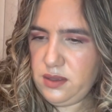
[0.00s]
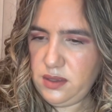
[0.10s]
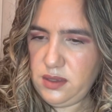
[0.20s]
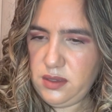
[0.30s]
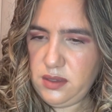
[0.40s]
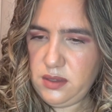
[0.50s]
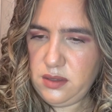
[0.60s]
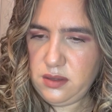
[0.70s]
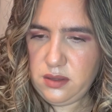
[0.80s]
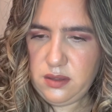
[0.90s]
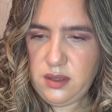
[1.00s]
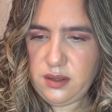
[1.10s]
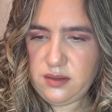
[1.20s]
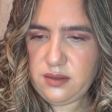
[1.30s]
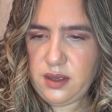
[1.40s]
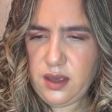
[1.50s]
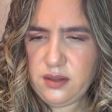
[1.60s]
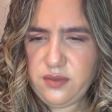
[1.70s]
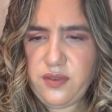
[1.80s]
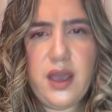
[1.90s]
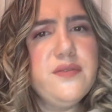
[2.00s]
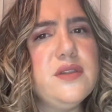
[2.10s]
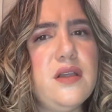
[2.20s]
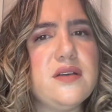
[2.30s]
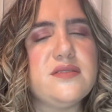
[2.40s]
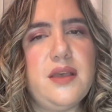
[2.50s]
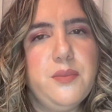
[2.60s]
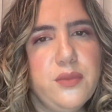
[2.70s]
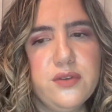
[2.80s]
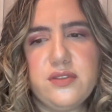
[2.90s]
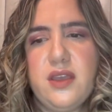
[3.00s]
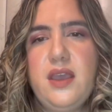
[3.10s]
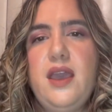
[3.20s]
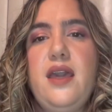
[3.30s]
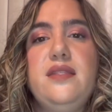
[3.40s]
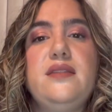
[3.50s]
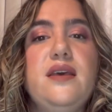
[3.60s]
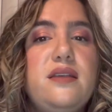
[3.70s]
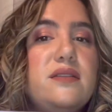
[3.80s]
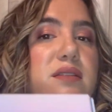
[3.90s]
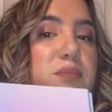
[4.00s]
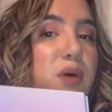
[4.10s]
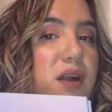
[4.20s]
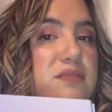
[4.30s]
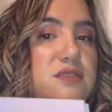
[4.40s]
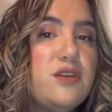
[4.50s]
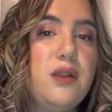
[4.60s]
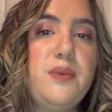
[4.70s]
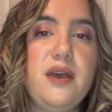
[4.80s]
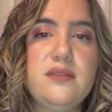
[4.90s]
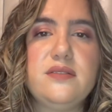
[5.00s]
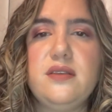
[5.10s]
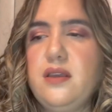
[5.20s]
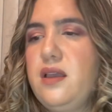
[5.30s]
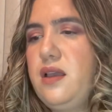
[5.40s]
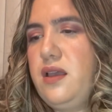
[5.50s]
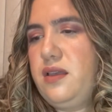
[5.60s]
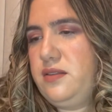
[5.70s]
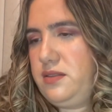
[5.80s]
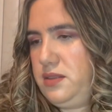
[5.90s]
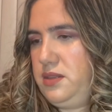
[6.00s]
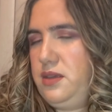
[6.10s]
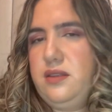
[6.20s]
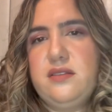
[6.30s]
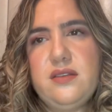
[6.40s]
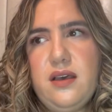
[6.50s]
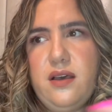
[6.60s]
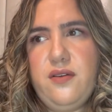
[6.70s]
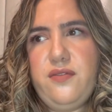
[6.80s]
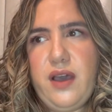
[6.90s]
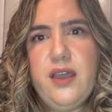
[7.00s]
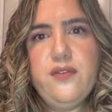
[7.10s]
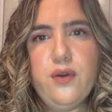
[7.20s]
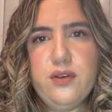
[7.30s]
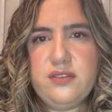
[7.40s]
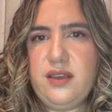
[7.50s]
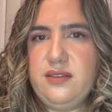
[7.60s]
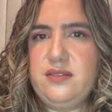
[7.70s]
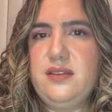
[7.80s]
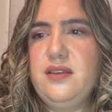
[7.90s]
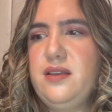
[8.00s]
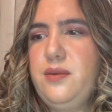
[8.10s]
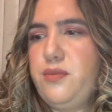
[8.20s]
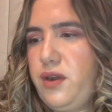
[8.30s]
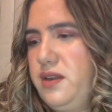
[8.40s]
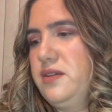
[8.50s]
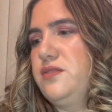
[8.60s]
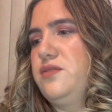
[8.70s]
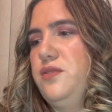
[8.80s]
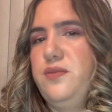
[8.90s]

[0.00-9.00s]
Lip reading: yes, it has 5 deluxe samples, and the Boxycharm has, it's 5 full-size products. So